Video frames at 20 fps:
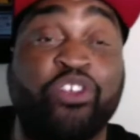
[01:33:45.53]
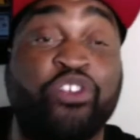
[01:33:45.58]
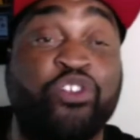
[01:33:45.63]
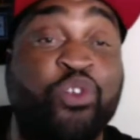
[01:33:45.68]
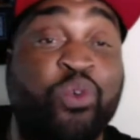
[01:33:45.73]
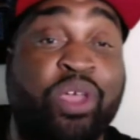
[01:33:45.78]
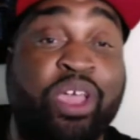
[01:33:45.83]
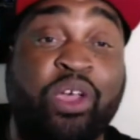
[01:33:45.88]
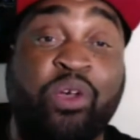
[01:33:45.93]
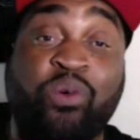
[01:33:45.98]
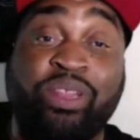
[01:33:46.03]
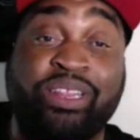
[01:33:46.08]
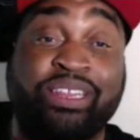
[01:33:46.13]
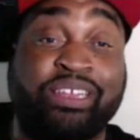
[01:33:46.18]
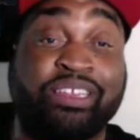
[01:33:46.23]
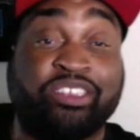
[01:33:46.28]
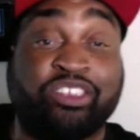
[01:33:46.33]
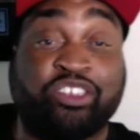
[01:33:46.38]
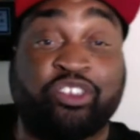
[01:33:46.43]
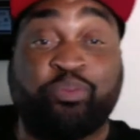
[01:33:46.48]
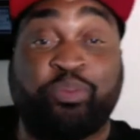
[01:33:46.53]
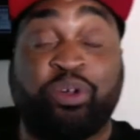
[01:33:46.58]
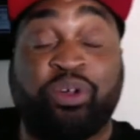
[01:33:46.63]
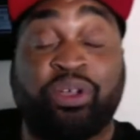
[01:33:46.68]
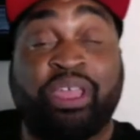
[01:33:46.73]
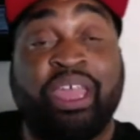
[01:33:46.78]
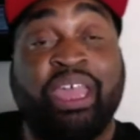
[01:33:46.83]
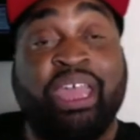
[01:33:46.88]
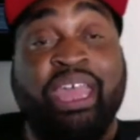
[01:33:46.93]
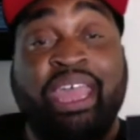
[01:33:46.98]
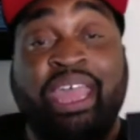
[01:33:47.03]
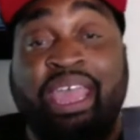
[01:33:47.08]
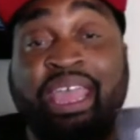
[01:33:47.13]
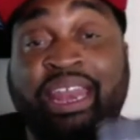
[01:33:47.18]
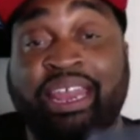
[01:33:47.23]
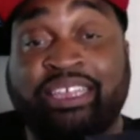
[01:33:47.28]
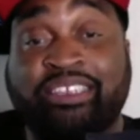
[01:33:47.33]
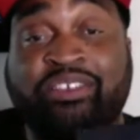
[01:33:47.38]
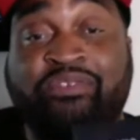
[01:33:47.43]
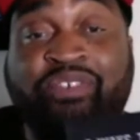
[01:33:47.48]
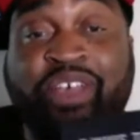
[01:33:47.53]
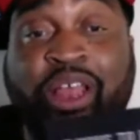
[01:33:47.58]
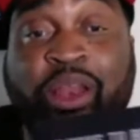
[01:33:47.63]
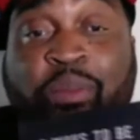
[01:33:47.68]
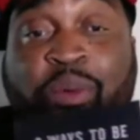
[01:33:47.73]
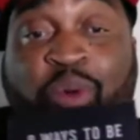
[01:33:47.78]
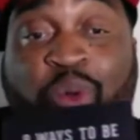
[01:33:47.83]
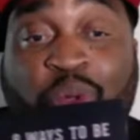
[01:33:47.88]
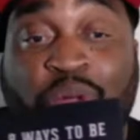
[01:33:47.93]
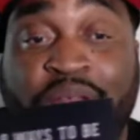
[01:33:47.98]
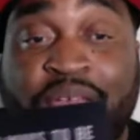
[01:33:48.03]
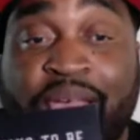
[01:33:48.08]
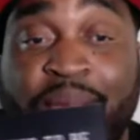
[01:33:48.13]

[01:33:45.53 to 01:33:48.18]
You can go get this book. It is available on